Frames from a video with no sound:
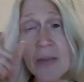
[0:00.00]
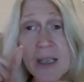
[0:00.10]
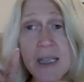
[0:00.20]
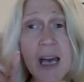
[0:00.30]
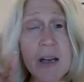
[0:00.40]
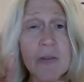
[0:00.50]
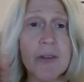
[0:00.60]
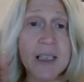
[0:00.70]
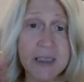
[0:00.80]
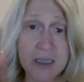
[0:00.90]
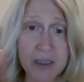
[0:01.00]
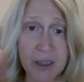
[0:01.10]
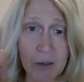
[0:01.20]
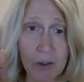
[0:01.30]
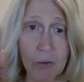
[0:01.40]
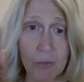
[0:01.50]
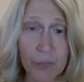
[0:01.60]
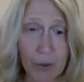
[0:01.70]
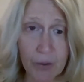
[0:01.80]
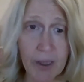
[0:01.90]
The net effect is zero.
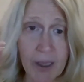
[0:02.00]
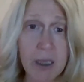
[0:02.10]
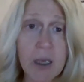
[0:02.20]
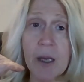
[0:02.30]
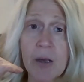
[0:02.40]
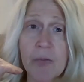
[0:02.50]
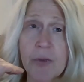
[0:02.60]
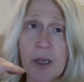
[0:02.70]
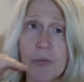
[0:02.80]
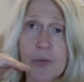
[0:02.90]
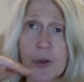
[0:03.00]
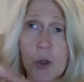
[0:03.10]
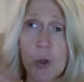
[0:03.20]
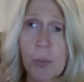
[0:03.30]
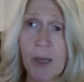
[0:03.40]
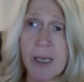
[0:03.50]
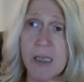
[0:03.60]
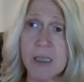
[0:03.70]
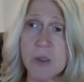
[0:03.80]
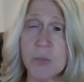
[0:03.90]
Okay. If you pay
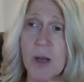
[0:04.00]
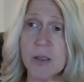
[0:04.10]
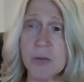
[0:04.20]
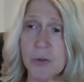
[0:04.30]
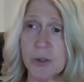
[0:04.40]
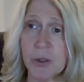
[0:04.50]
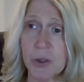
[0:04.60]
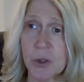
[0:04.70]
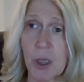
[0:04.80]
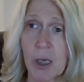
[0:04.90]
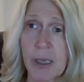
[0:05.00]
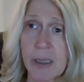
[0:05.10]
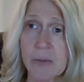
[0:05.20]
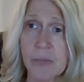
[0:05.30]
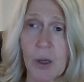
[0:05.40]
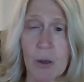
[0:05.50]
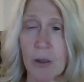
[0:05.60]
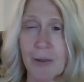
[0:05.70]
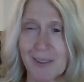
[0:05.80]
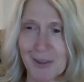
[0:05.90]
an expense for your client
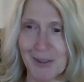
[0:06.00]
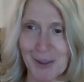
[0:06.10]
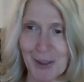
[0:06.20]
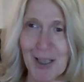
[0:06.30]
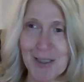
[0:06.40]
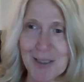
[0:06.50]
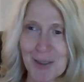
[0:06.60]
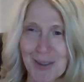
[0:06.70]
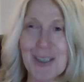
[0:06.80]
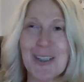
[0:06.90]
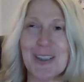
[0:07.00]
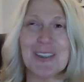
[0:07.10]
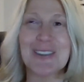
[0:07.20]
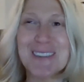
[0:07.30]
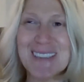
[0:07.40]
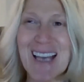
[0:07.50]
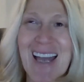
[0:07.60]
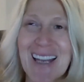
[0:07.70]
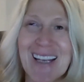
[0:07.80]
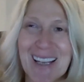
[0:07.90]
or your customer, your
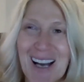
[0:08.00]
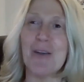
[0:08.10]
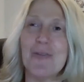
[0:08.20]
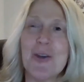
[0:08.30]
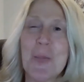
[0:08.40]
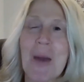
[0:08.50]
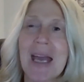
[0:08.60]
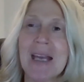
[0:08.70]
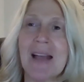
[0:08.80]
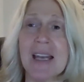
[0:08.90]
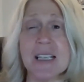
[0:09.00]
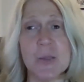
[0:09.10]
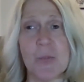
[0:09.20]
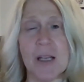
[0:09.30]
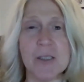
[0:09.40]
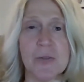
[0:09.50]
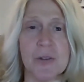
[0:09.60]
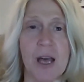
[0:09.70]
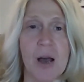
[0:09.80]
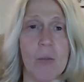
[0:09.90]
tenant, if you pay that expense for
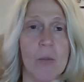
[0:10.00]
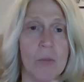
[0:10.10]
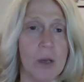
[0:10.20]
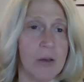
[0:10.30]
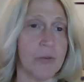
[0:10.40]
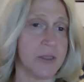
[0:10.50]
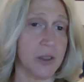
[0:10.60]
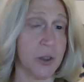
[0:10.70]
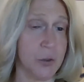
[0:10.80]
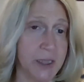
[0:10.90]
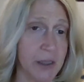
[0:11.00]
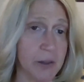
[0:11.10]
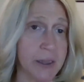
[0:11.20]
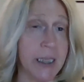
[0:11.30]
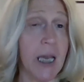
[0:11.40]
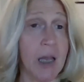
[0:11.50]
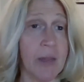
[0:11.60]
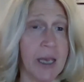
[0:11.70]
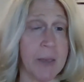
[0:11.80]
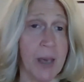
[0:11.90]
them, if it's a utility
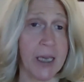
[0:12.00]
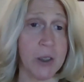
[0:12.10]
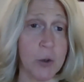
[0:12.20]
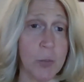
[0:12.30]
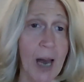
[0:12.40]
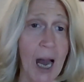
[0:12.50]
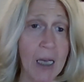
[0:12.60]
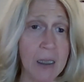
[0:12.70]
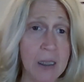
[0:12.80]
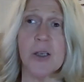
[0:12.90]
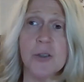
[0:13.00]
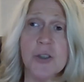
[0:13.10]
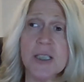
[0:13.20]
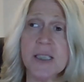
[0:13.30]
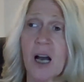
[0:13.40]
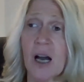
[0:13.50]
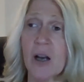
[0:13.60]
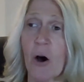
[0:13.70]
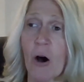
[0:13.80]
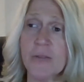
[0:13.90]
and they pay you back, you just
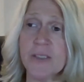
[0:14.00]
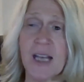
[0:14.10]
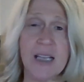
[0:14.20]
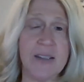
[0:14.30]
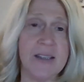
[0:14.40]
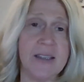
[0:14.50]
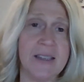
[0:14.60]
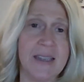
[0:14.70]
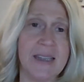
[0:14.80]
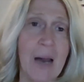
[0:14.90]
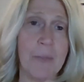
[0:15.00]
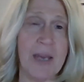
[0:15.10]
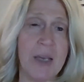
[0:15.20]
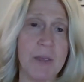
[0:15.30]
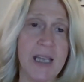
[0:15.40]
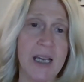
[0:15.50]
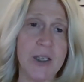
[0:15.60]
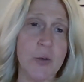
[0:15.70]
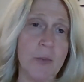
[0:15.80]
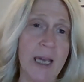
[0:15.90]
kind of offset that payment that
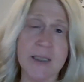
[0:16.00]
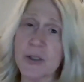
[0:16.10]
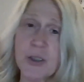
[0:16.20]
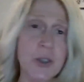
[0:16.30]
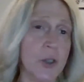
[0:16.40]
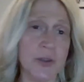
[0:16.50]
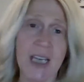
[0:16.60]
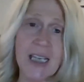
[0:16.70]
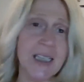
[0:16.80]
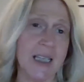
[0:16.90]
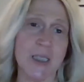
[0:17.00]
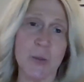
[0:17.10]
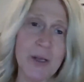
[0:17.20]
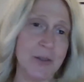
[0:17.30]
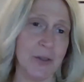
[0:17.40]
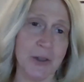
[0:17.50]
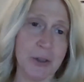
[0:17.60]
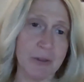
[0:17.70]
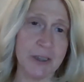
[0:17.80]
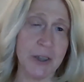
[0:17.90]
you make. So you don't take the expense on
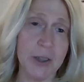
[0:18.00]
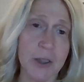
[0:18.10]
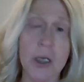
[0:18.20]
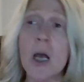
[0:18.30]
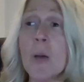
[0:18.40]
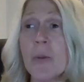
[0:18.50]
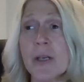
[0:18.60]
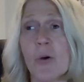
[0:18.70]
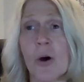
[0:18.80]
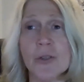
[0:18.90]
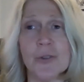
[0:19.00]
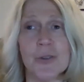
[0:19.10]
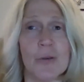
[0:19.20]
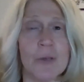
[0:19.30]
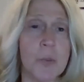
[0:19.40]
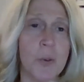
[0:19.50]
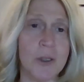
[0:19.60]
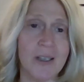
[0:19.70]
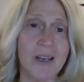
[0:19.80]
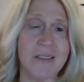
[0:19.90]
your return, but you also don't
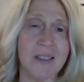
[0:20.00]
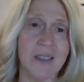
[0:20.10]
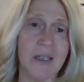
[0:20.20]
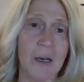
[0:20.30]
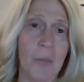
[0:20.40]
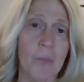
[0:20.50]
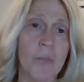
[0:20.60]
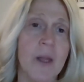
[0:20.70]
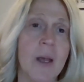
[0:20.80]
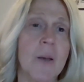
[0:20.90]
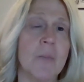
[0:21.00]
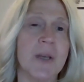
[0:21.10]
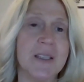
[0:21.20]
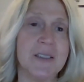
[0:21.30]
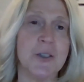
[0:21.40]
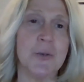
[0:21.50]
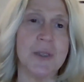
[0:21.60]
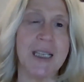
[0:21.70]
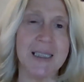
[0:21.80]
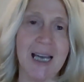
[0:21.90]
report it as income because you
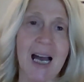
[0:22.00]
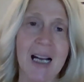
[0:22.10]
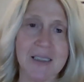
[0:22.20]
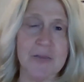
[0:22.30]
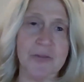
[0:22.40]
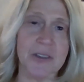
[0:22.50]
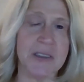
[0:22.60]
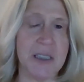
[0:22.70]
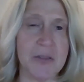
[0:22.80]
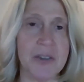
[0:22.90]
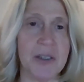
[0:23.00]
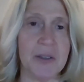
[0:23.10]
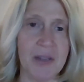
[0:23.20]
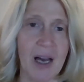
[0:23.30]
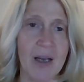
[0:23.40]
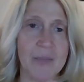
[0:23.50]
would get taxed in Philadelphia on that.